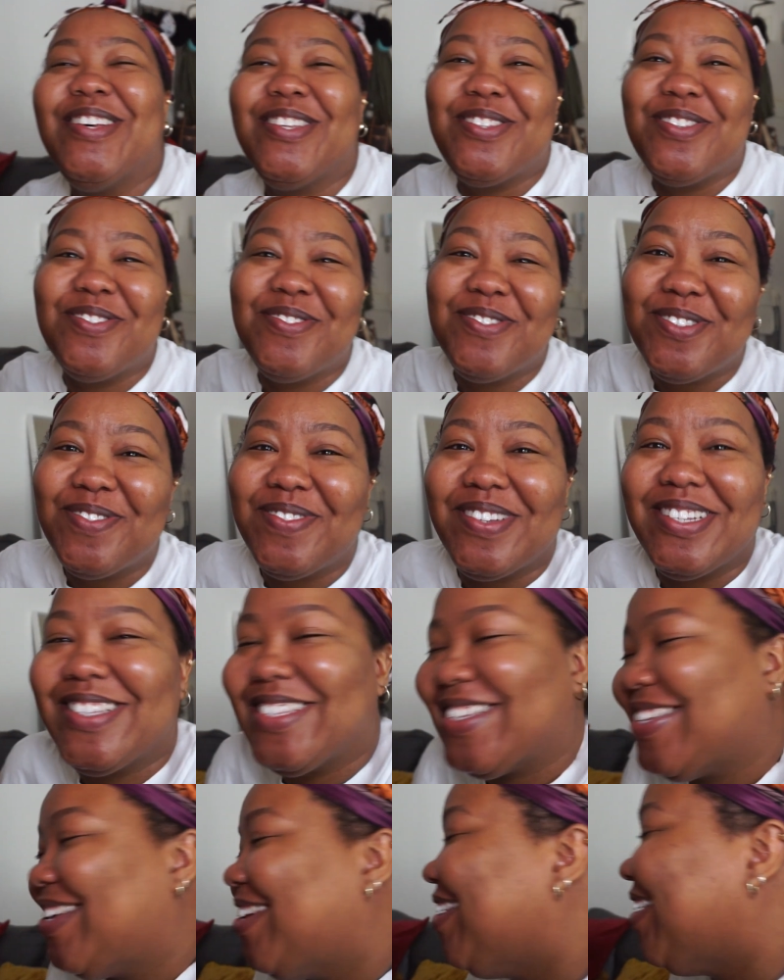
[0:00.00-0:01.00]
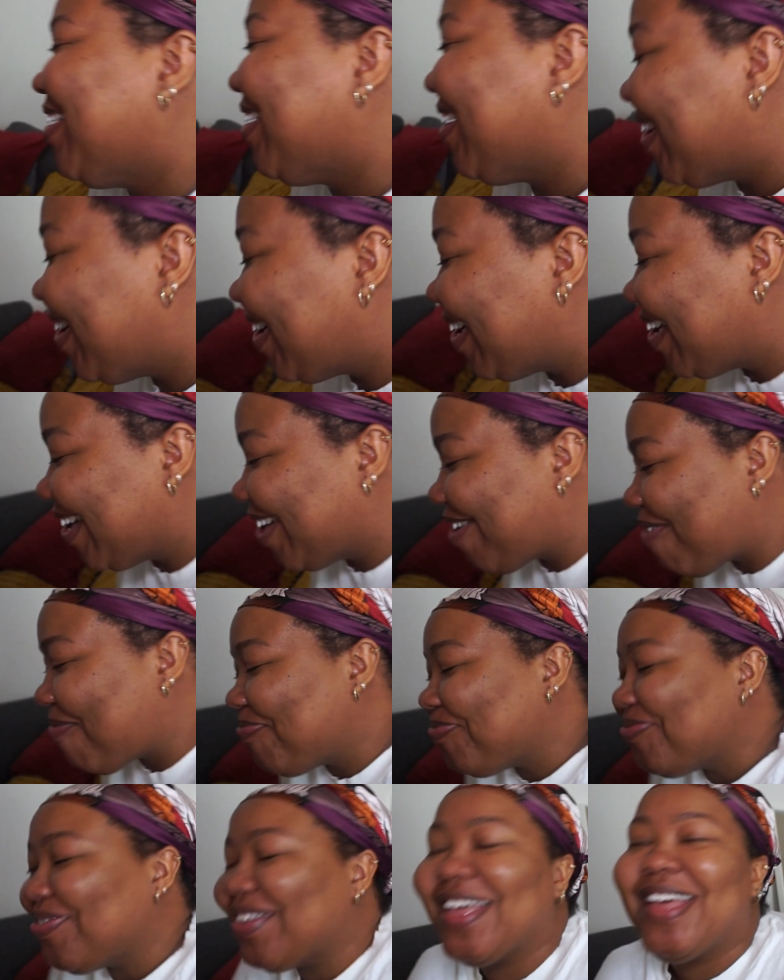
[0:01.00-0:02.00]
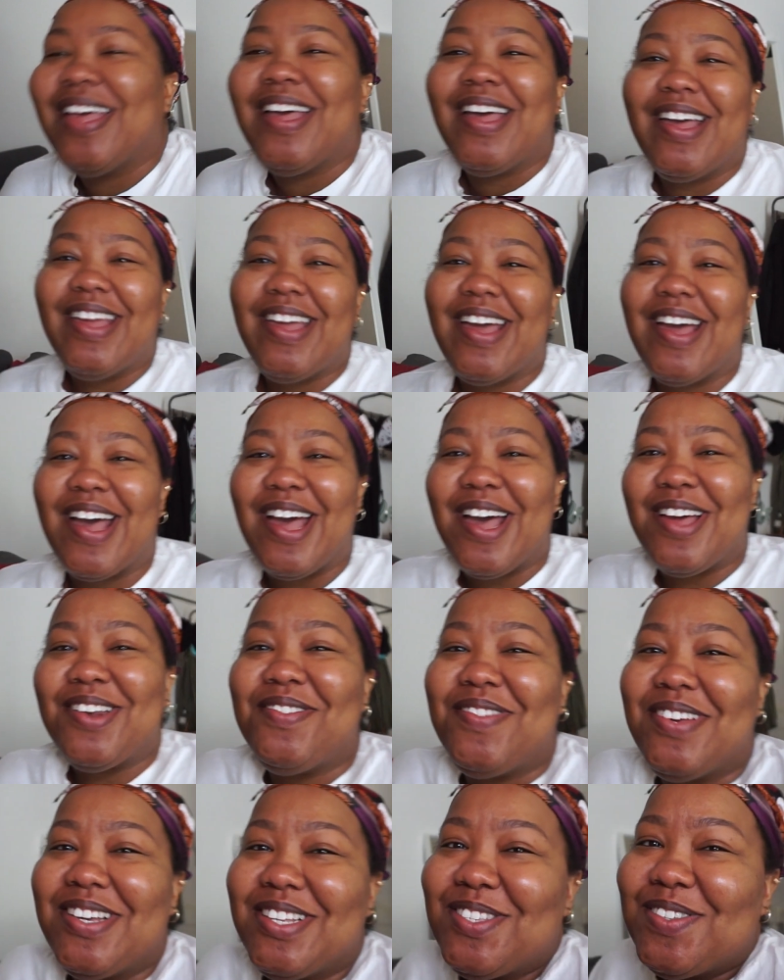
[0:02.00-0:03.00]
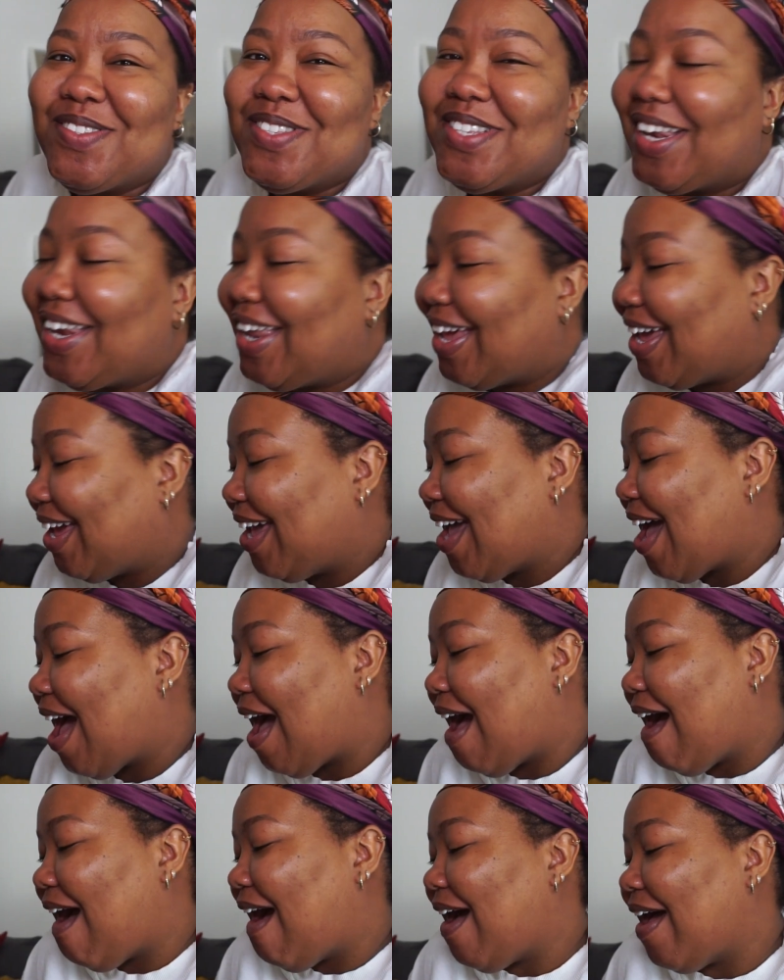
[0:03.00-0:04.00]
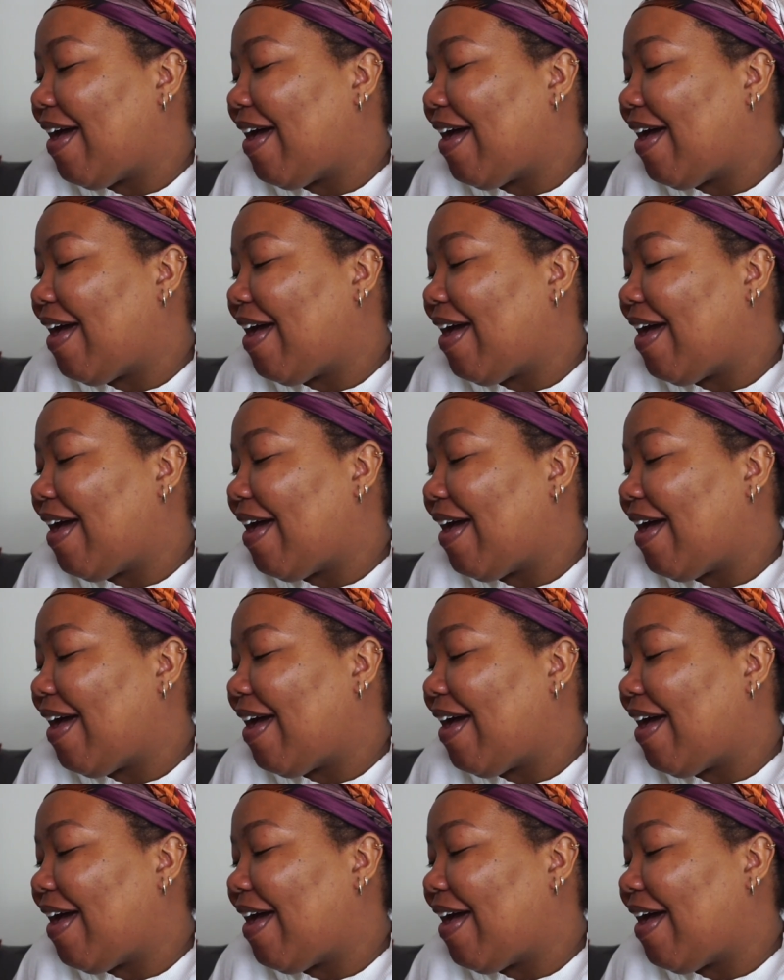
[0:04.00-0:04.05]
You're so sweet. Yeah, anyway, so today I